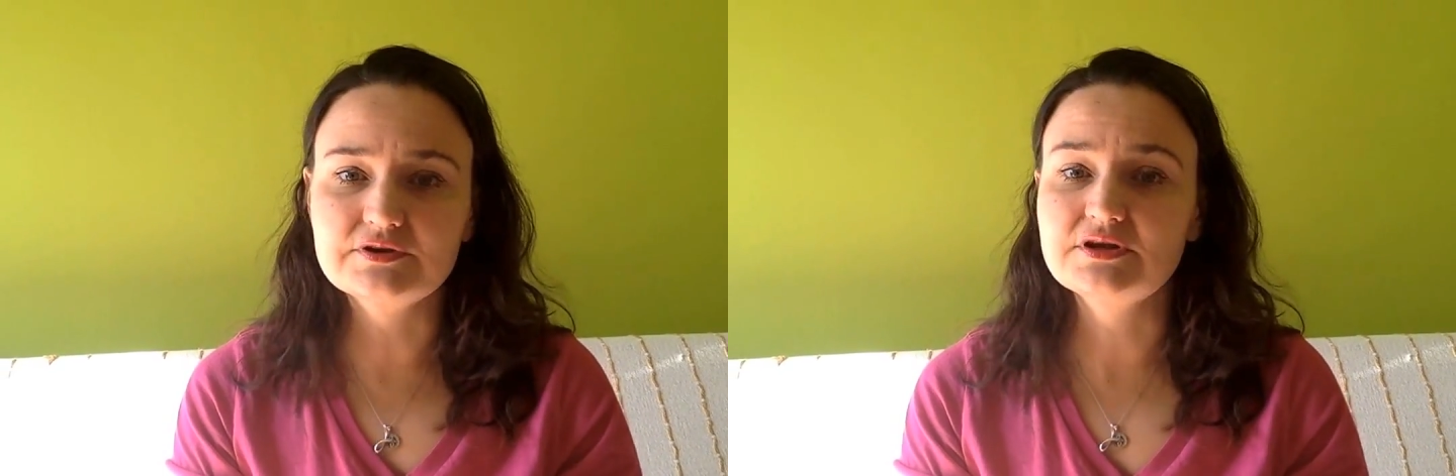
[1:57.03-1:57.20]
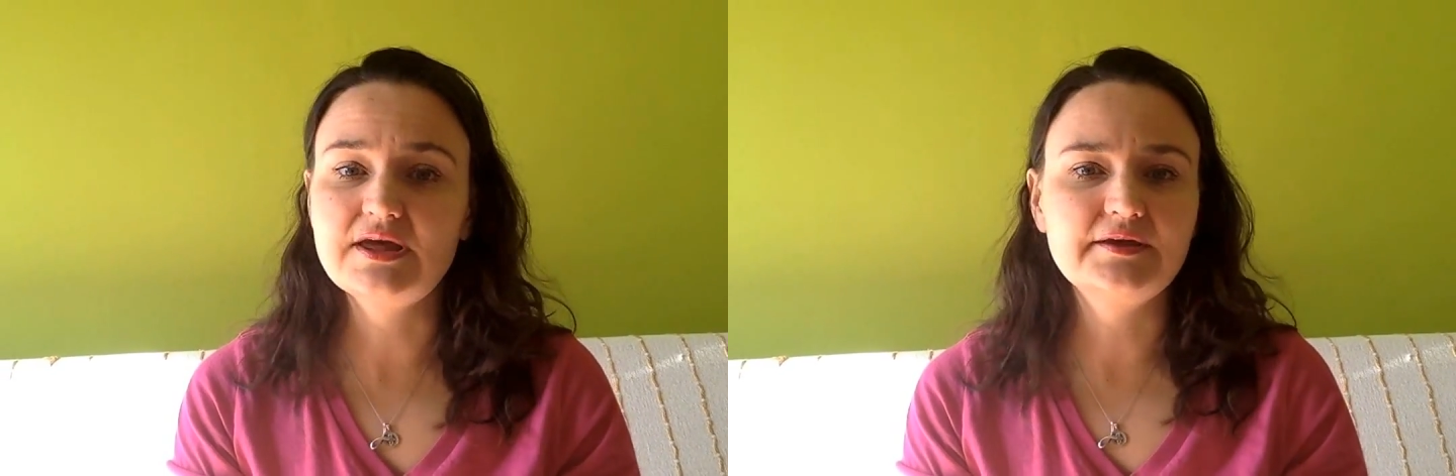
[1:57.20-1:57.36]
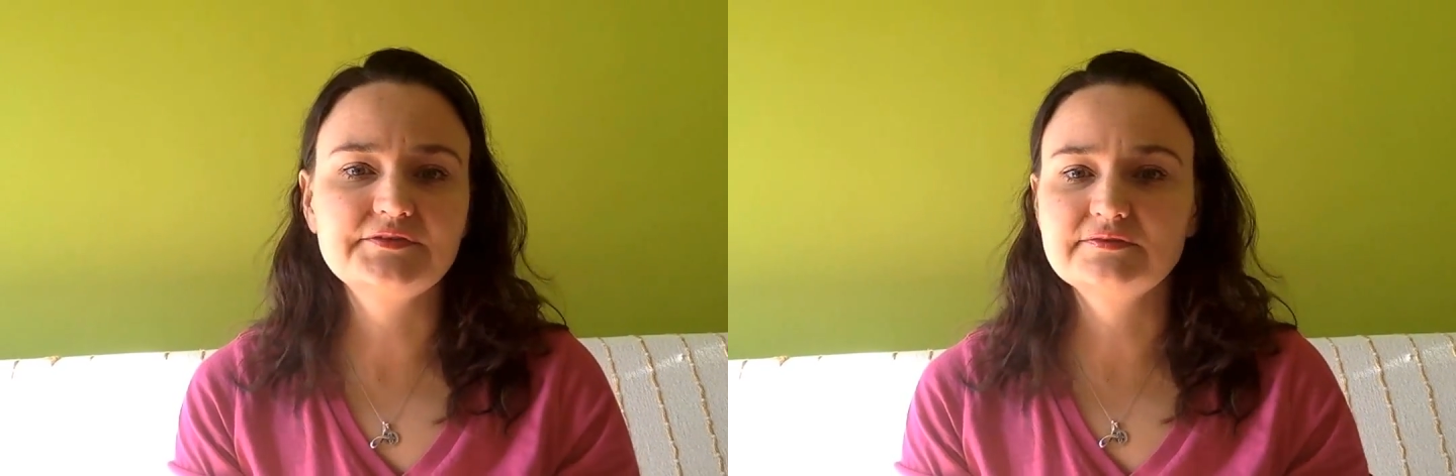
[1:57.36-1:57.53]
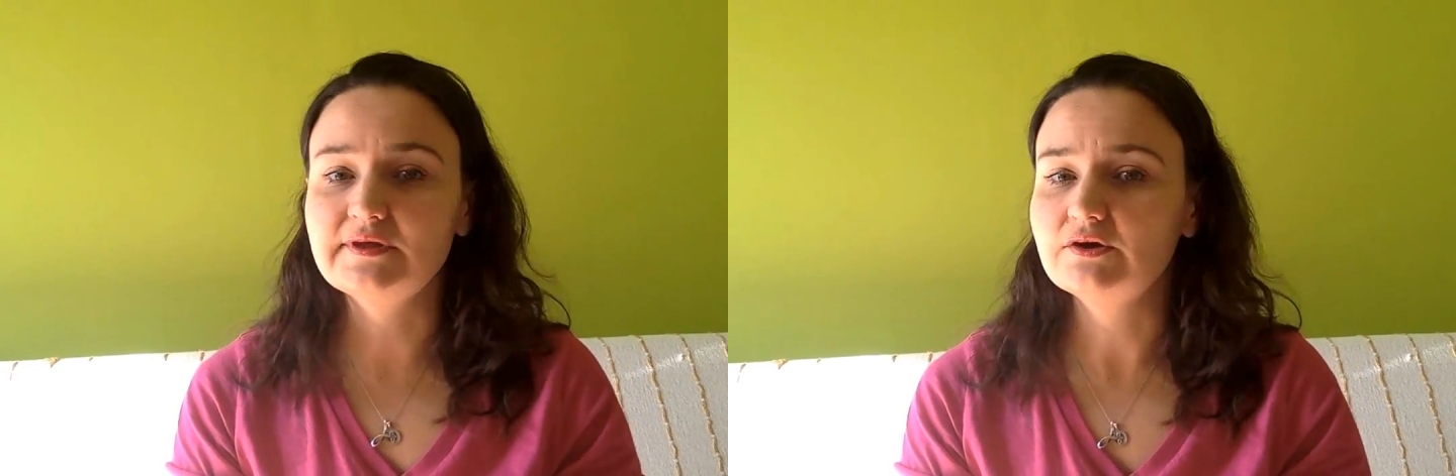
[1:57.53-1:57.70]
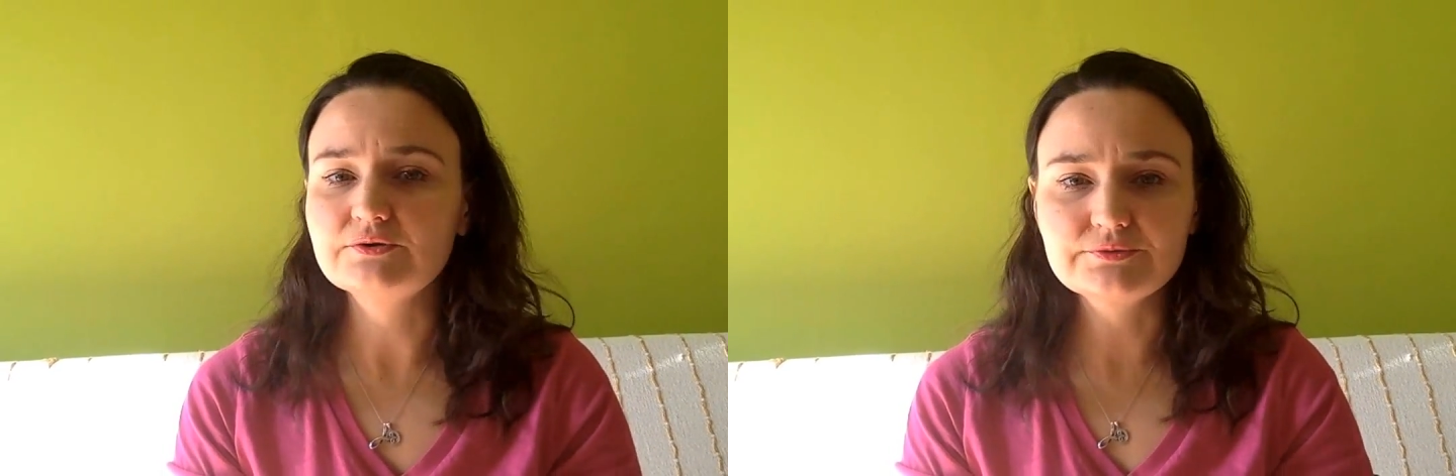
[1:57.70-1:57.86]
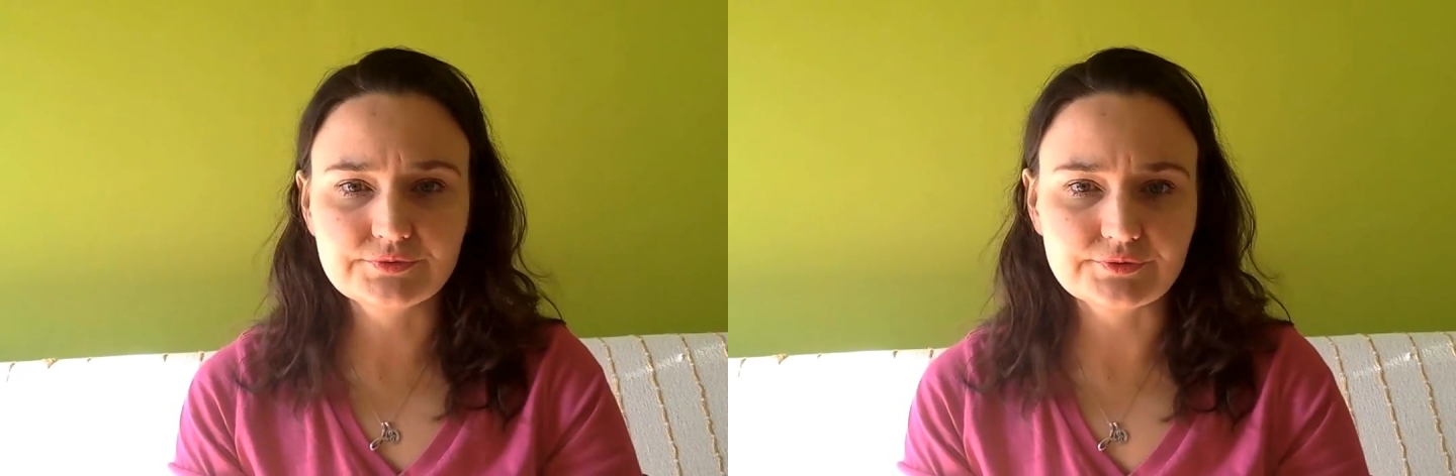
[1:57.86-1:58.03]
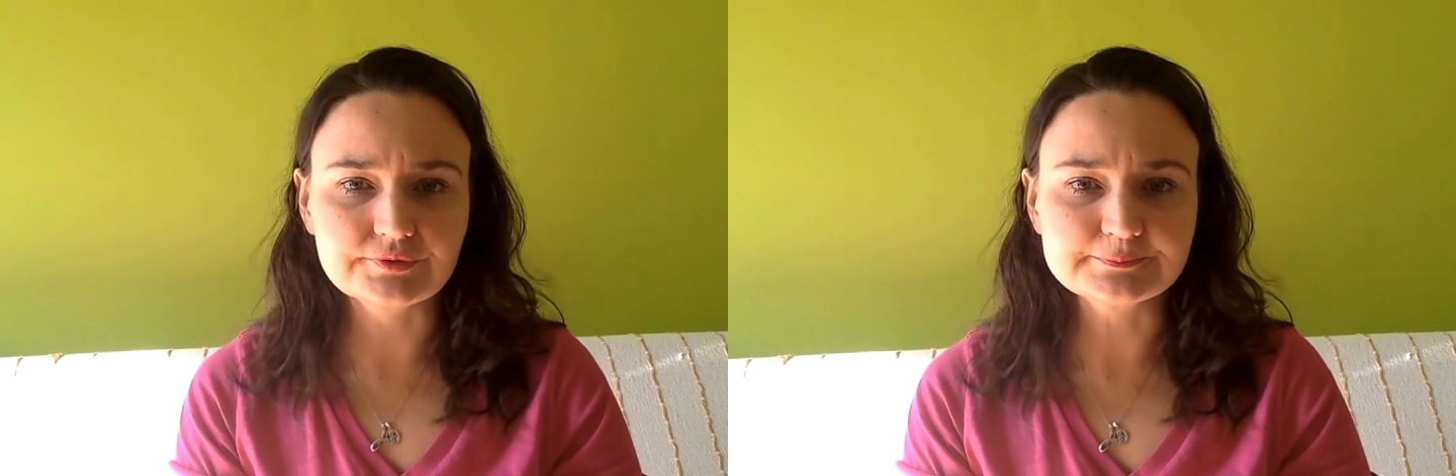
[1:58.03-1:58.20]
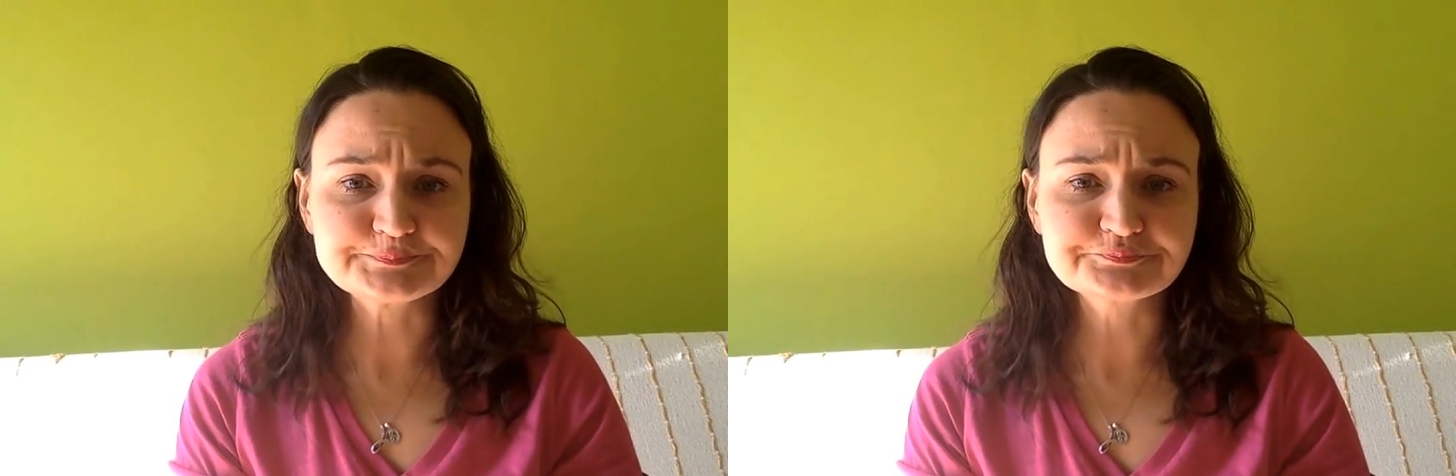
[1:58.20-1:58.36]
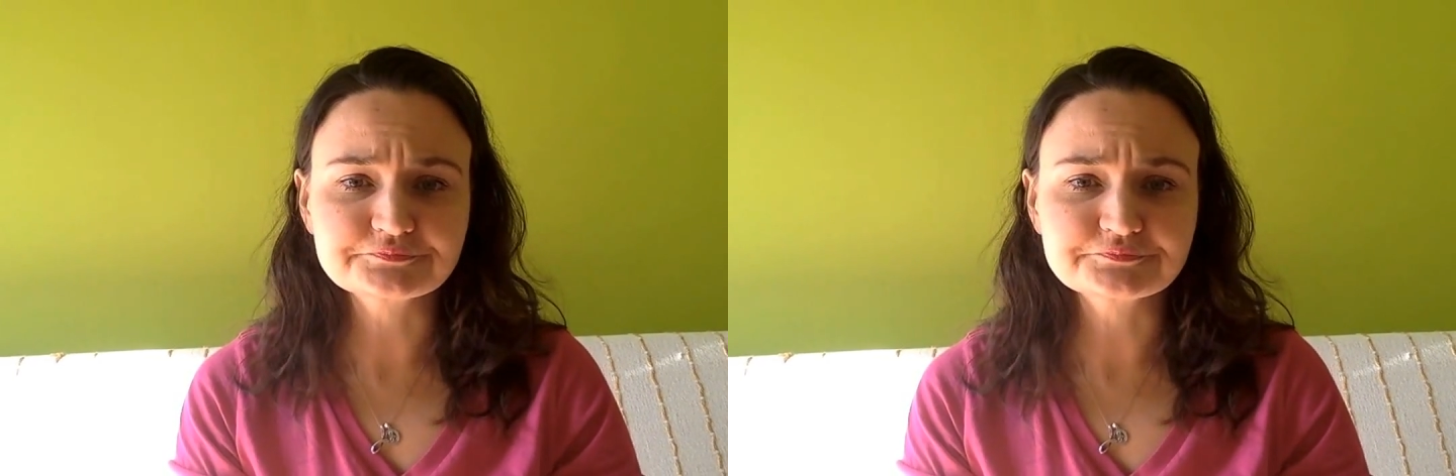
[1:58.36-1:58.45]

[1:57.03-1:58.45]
the next day or two.